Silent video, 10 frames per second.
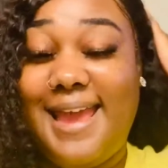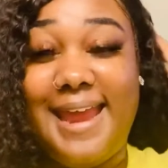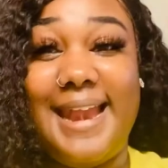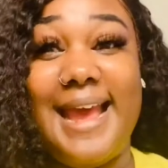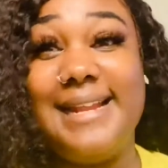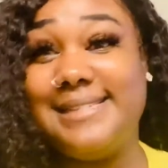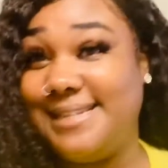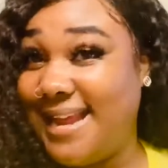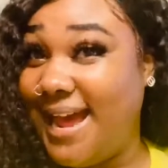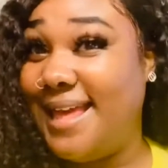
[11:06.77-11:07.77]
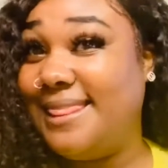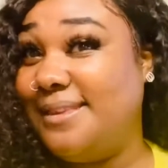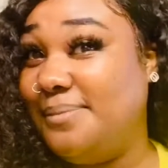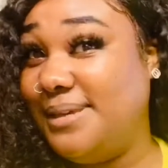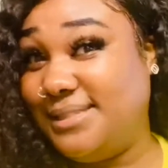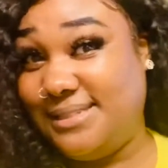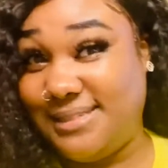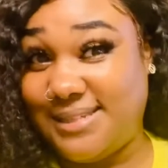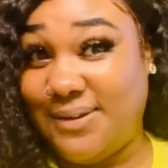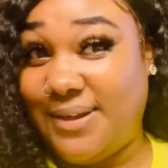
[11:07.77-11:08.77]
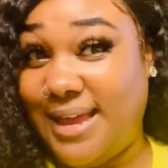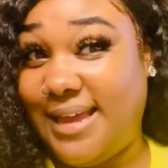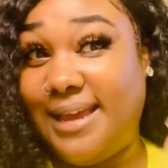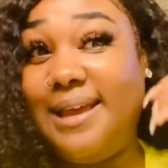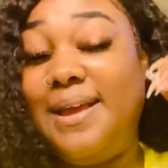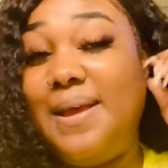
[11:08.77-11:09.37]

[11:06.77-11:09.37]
And that is not the business, okay?